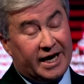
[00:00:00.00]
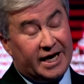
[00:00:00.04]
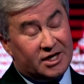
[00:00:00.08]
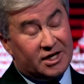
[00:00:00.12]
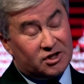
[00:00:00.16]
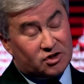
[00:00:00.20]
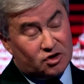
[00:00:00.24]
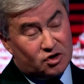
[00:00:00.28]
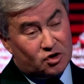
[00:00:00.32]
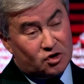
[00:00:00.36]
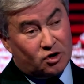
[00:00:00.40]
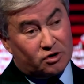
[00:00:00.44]

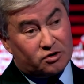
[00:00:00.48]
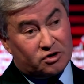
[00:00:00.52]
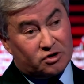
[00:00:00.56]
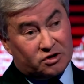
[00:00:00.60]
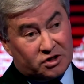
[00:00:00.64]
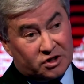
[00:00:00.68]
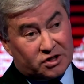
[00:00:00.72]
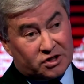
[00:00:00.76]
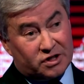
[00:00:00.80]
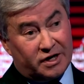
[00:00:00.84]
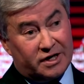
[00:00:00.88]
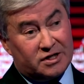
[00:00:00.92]
is not
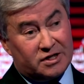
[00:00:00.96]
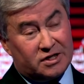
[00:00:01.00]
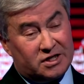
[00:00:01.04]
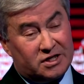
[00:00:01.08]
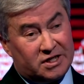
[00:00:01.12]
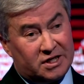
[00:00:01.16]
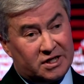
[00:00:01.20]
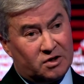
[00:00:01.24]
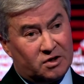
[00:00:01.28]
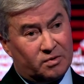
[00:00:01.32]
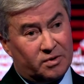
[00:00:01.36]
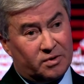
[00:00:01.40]
designed to
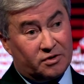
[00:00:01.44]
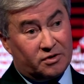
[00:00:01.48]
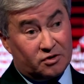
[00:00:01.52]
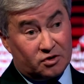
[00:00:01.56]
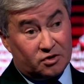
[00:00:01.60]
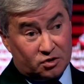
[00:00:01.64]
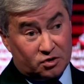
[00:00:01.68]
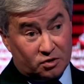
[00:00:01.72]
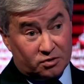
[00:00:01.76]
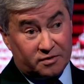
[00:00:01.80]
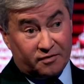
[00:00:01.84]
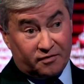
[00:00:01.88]
deal with the
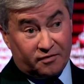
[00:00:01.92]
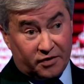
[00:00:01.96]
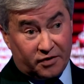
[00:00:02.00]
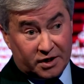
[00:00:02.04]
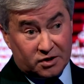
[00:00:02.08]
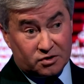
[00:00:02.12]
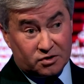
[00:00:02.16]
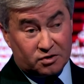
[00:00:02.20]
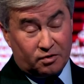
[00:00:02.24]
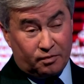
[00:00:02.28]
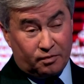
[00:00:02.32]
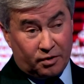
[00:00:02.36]
sort of
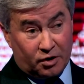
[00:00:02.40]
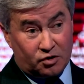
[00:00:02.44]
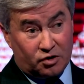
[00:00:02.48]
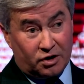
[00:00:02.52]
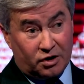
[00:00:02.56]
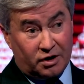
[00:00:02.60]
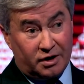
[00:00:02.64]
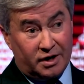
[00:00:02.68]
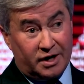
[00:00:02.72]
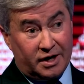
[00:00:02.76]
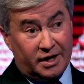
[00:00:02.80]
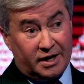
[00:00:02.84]
things that
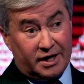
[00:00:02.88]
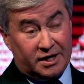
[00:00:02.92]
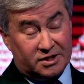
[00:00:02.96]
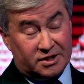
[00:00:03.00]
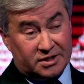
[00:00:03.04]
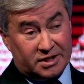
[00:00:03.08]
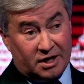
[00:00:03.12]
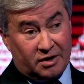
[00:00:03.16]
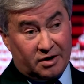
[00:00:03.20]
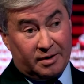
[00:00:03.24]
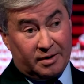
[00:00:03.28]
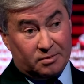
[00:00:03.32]
Russia
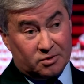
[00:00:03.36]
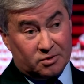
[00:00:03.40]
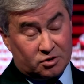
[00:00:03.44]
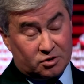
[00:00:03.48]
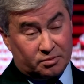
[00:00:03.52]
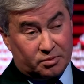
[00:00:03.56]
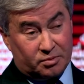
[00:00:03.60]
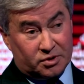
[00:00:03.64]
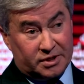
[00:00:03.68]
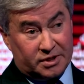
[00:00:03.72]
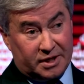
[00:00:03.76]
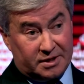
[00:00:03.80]
is now able
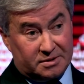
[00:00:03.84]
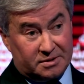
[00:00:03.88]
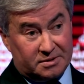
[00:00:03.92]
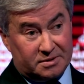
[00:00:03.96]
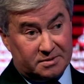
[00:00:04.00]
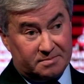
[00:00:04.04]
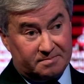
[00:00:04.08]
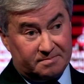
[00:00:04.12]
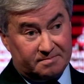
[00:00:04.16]
to present.